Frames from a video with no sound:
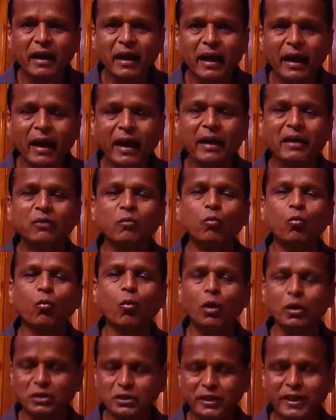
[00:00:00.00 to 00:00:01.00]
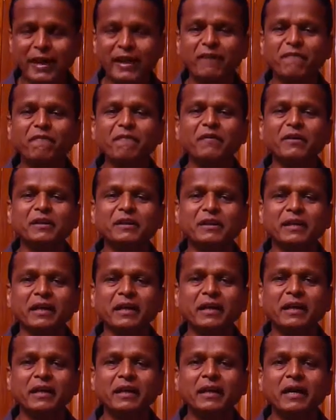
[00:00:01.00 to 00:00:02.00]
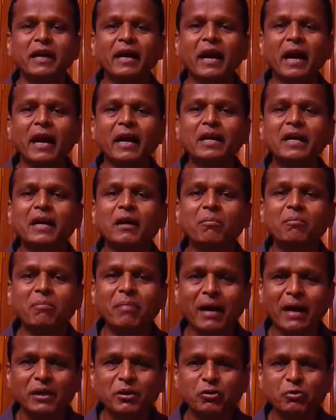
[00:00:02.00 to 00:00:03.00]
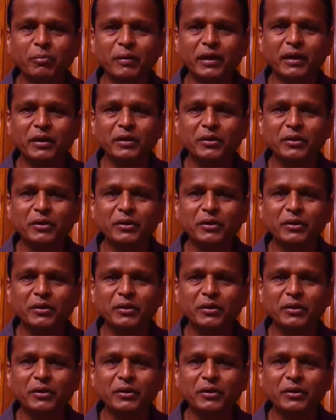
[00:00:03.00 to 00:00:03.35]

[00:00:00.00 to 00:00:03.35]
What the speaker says: and watch everything and come back to me